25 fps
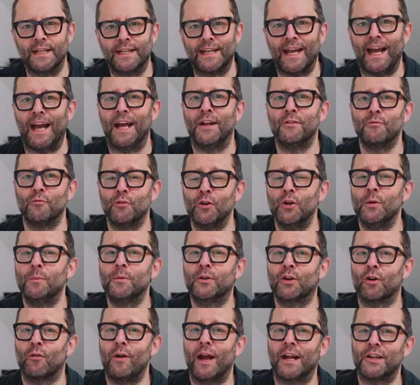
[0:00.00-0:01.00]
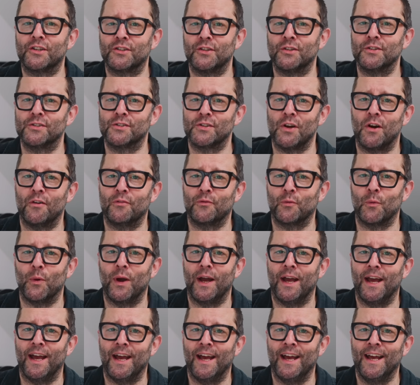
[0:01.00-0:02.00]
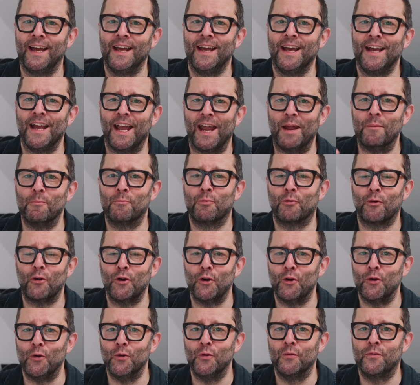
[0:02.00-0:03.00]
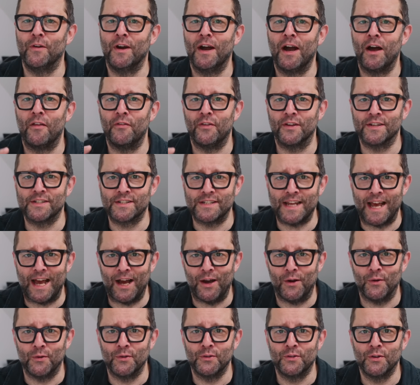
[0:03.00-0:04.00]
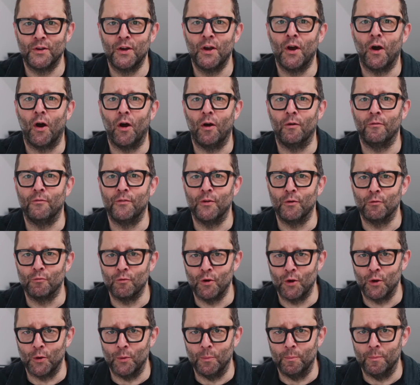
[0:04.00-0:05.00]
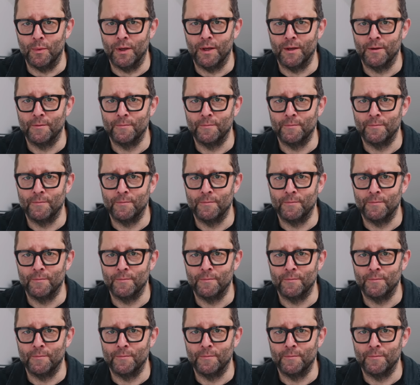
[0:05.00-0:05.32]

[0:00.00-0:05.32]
can room correction software improve the sound of the room?